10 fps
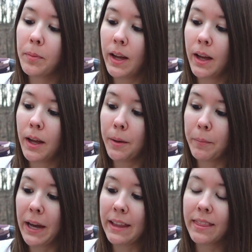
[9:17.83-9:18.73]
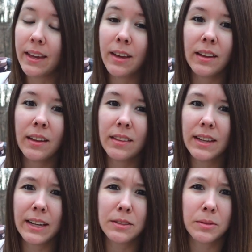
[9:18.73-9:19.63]
I think the
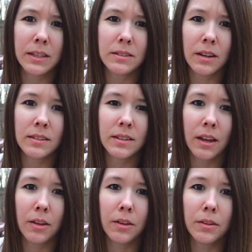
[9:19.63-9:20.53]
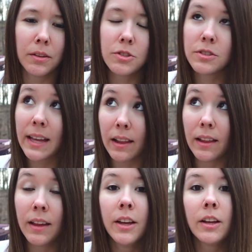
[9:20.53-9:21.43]
last one I saw
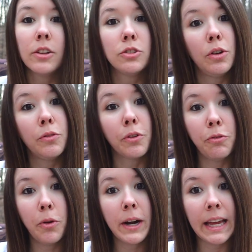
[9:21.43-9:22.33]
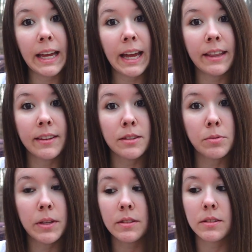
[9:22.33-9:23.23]
sold for $40, and
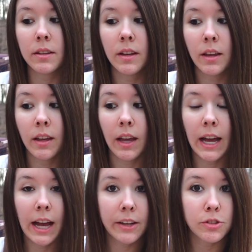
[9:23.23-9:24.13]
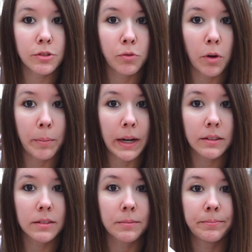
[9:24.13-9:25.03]
this was just $4.
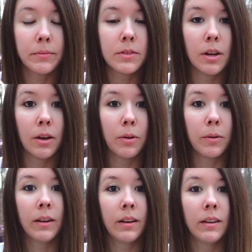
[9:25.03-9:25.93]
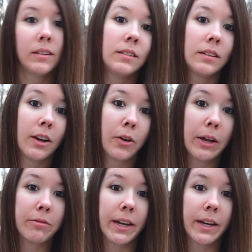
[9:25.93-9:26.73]
So great